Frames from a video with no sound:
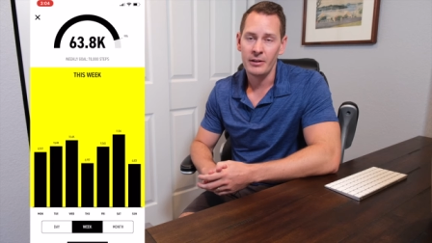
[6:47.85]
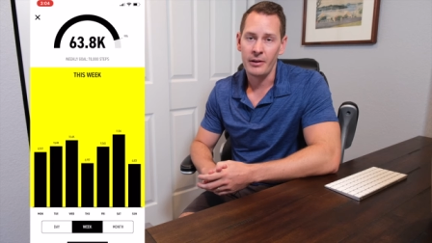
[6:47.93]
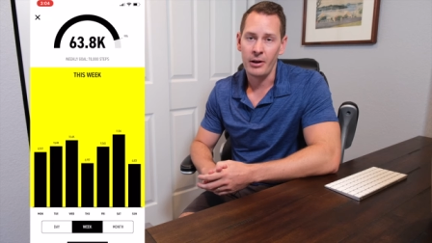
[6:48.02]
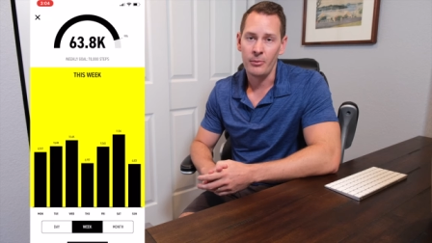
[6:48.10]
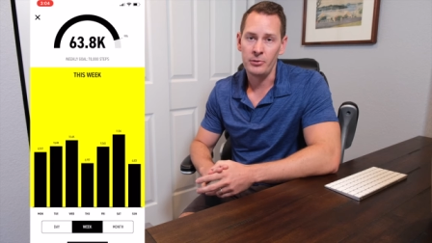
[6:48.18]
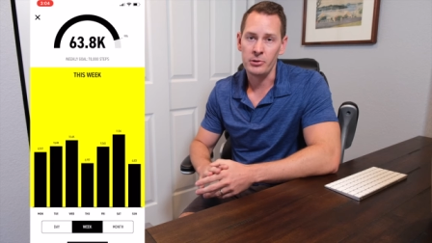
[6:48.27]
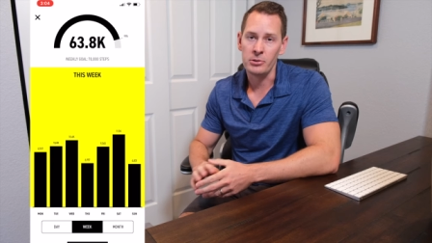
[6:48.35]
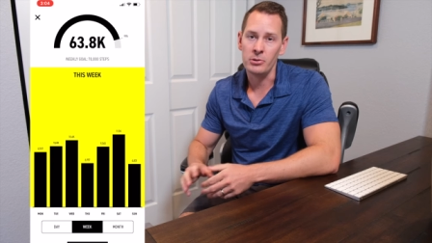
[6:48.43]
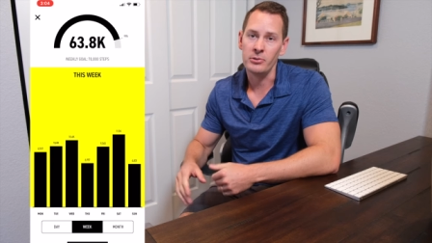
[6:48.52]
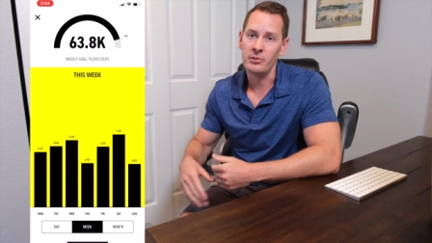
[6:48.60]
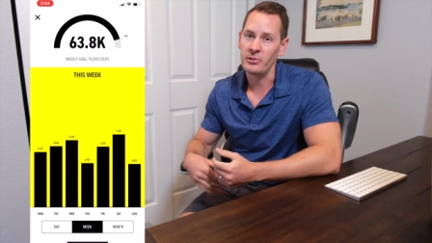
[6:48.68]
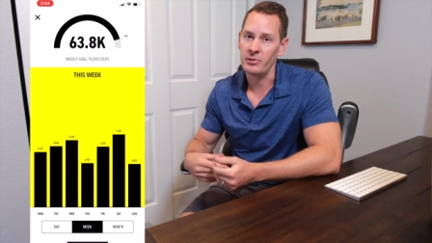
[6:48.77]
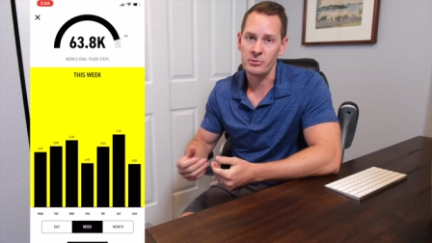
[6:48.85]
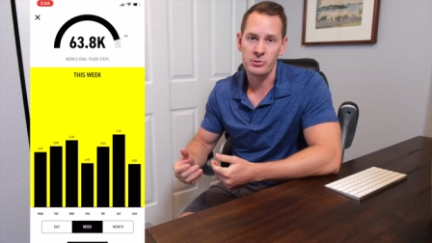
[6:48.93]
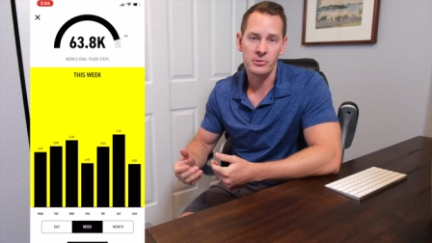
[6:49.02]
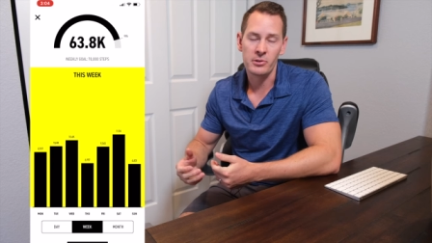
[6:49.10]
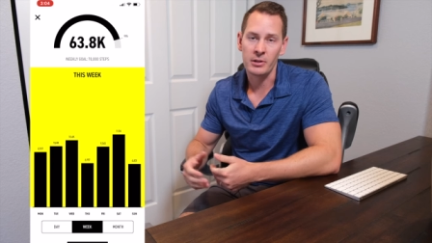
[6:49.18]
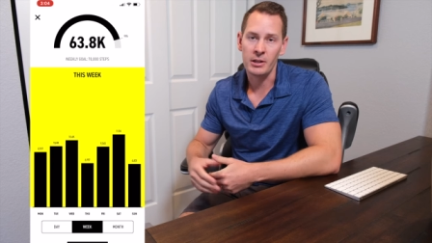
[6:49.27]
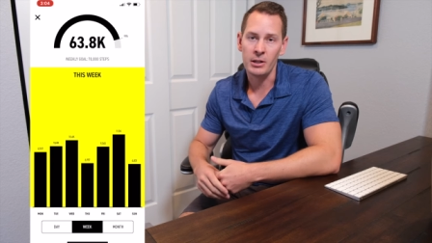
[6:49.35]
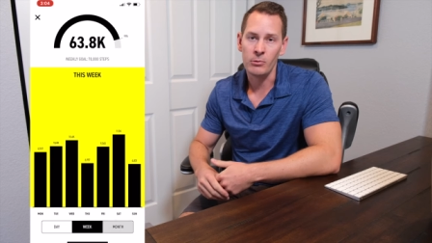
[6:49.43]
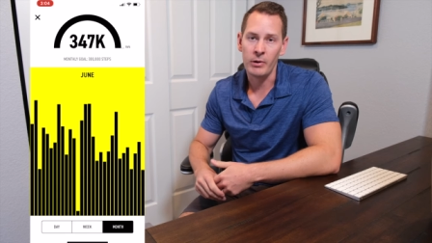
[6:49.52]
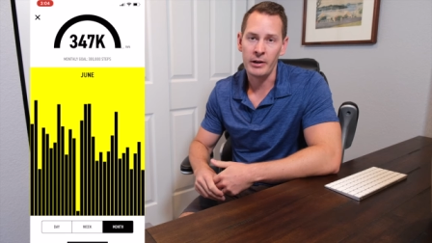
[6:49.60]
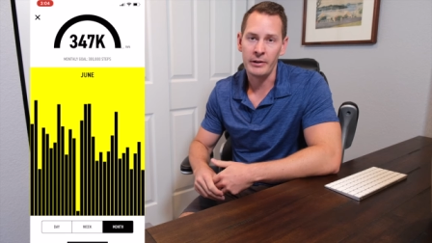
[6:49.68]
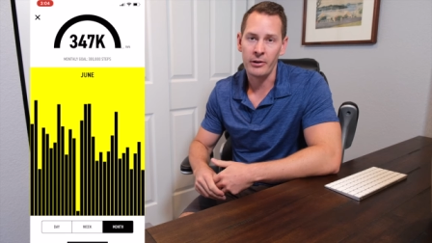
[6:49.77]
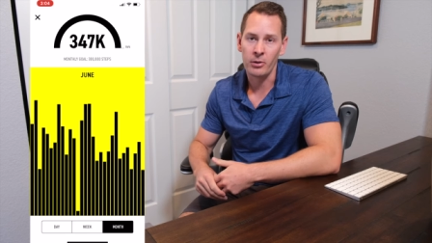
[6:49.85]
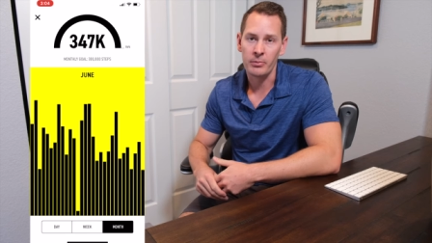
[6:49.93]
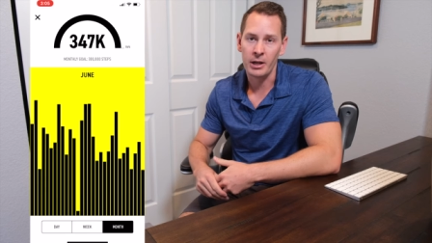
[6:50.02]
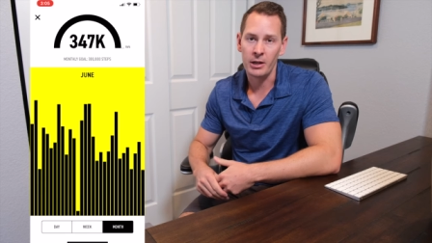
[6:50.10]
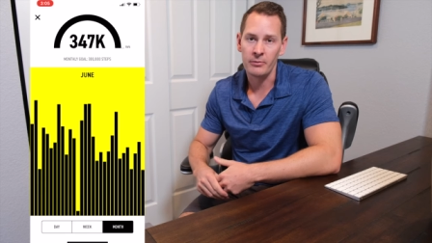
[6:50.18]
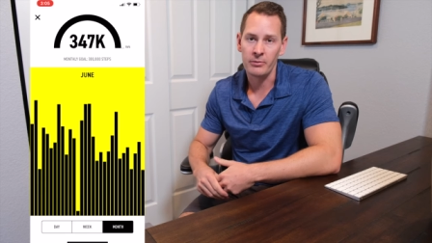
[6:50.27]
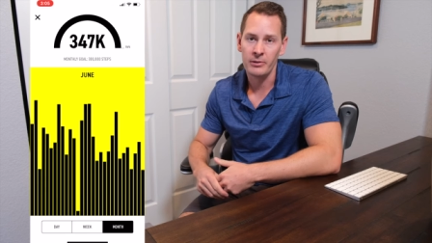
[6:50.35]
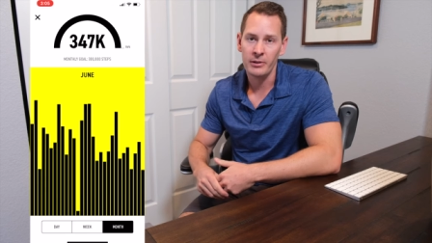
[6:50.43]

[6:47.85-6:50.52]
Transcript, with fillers: Um, so you can use this as just a key way to help kind of